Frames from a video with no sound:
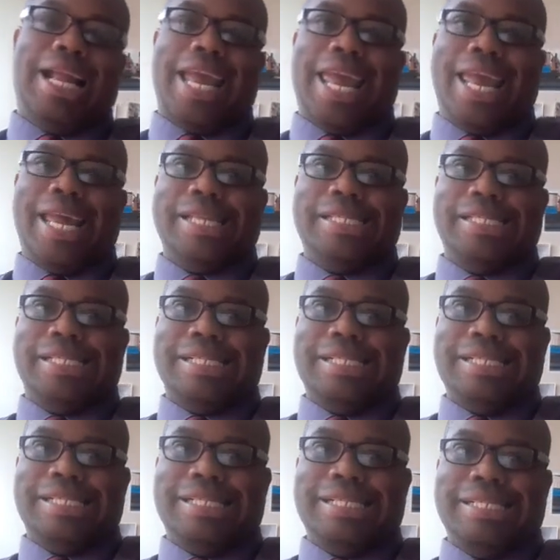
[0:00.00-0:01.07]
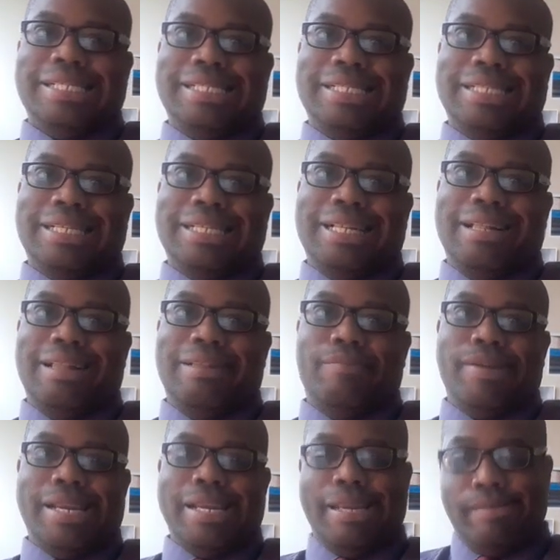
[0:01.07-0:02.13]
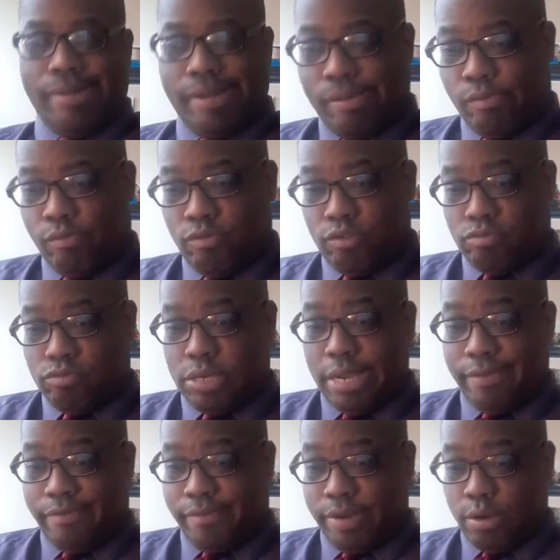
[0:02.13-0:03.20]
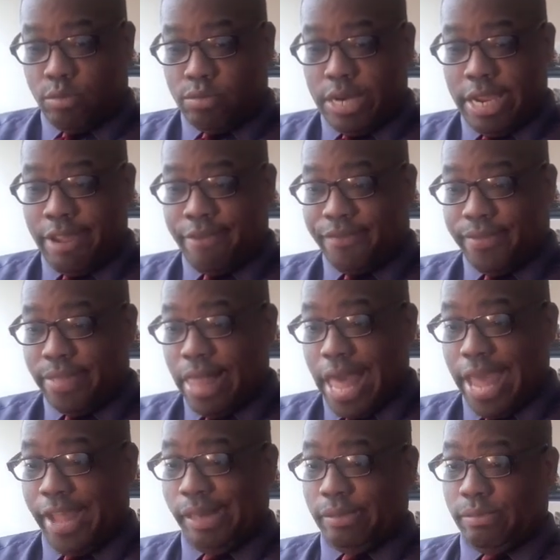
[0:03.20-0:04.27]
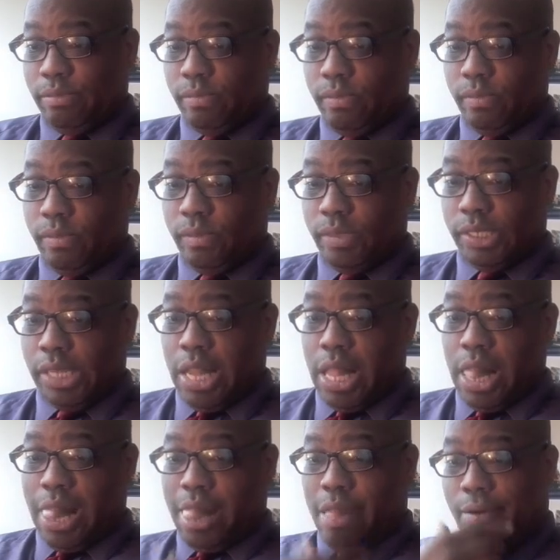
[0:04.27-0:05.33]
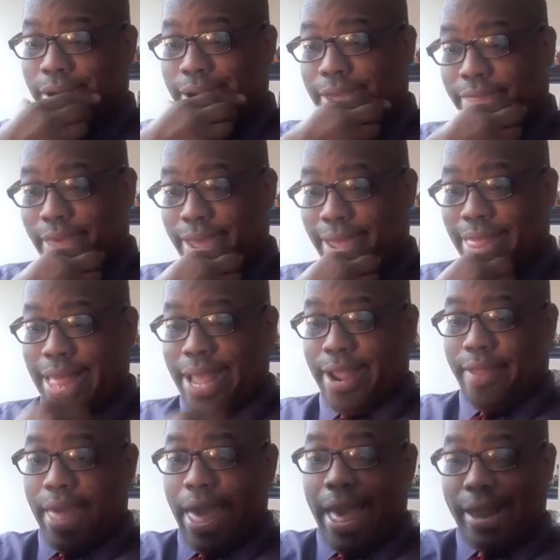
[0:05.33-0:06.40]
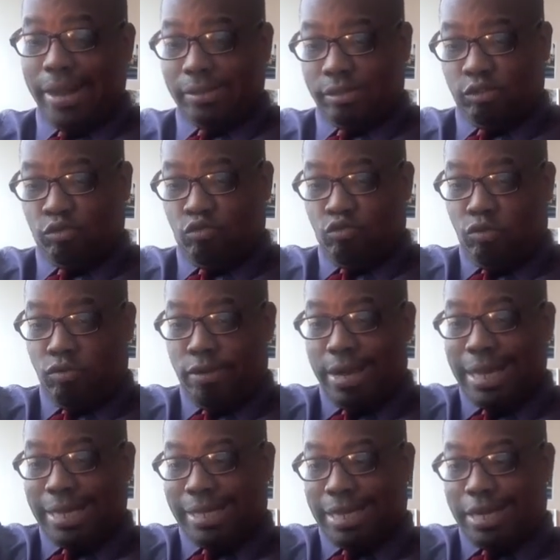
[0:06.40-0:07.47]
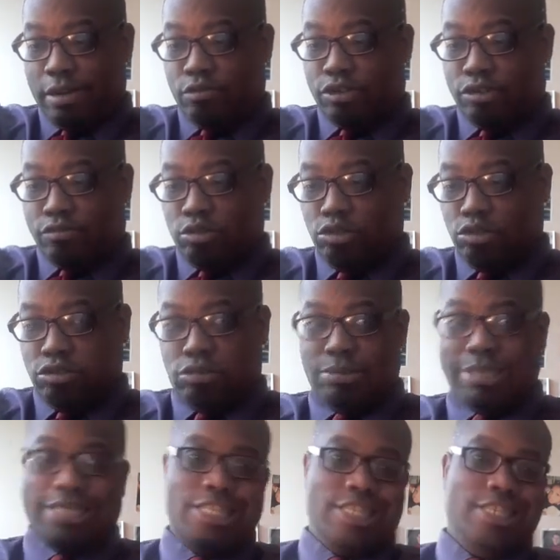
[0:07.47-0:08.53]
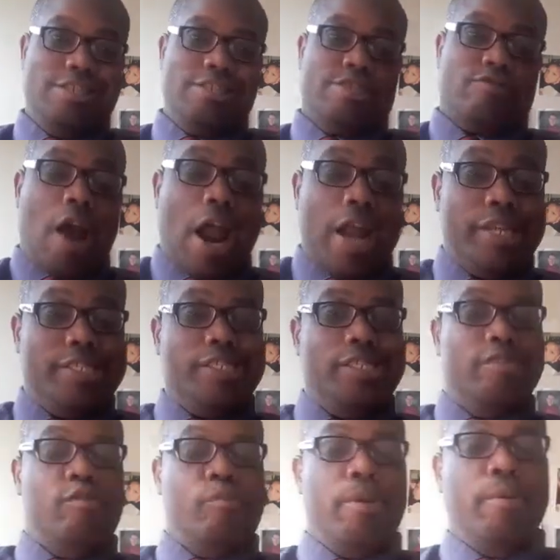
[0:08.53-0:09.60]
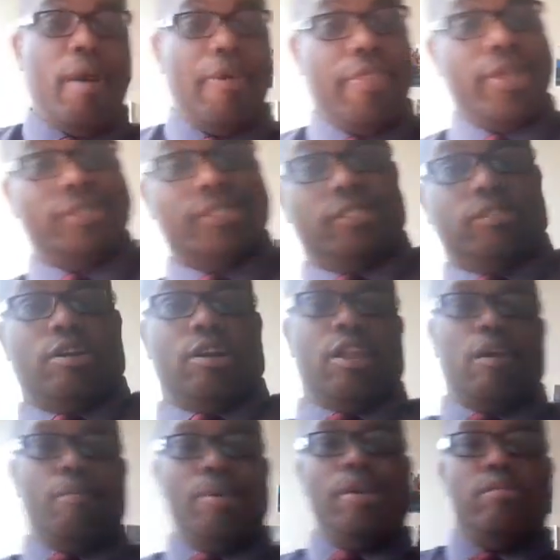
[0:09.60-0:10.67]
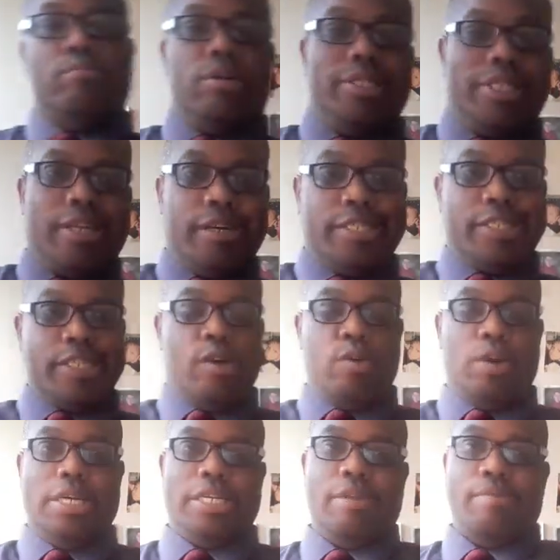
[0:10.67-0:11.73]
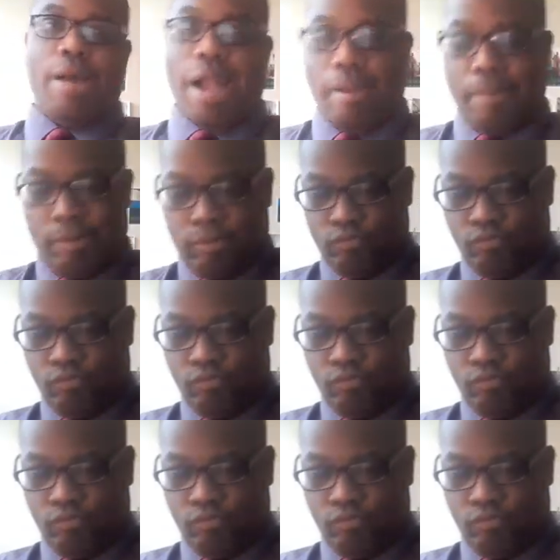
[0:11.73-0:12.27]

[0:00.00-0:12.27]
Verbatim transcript: And, uh, and we won't need, no need for light or anything like that when we get to the New Jerusalem. And Jesus Christ will be with us. There'll be no more church according to the Bible.